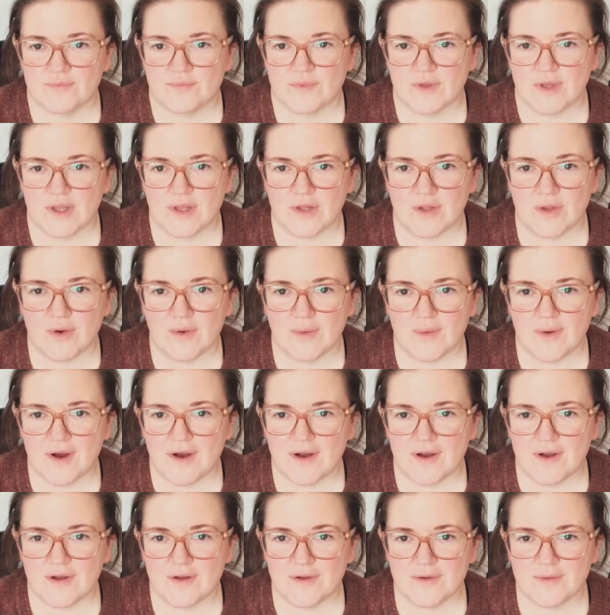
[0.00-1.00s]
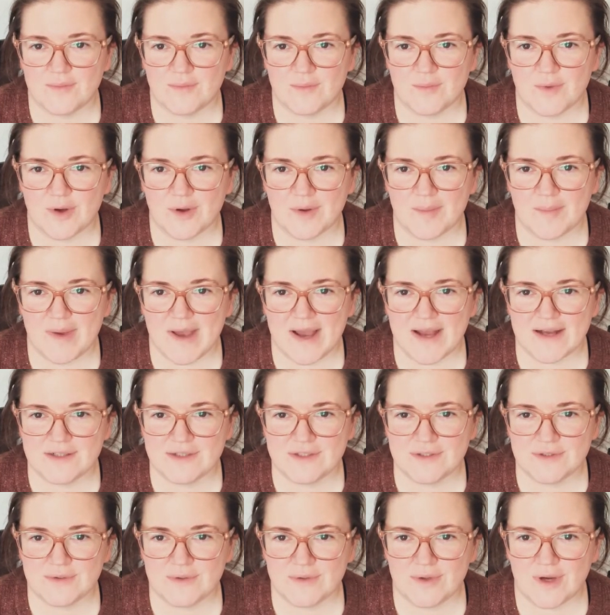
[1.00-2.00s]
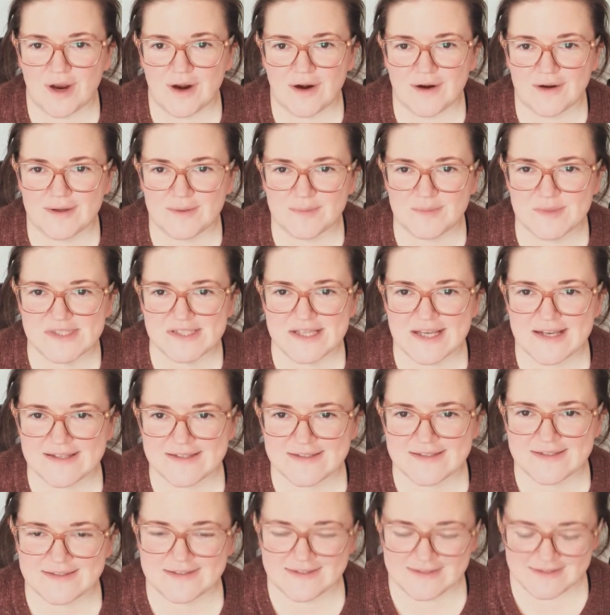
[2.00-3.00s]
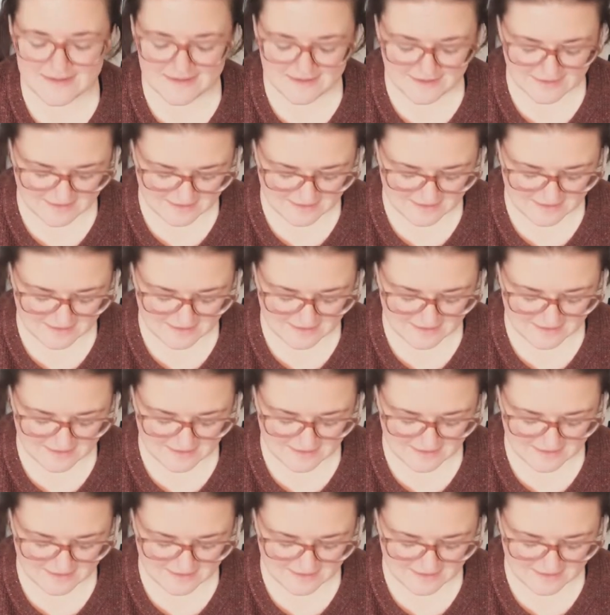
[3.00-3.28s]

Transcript: Hello all, welcome back to Garden Obsessed.